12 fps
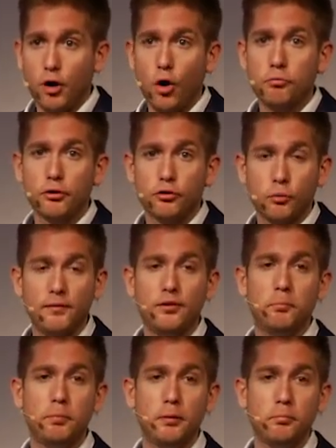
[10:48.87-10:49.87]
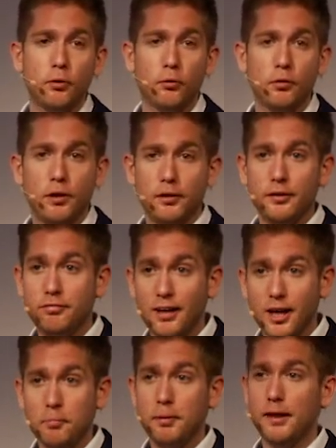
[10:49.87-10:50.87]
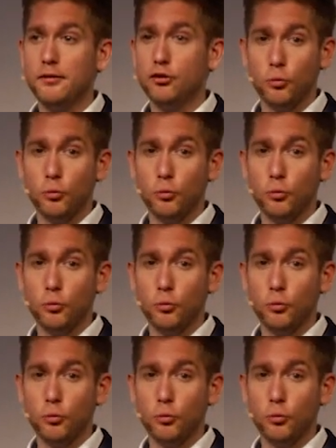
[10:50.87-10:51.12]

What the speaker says: over 20 people developing,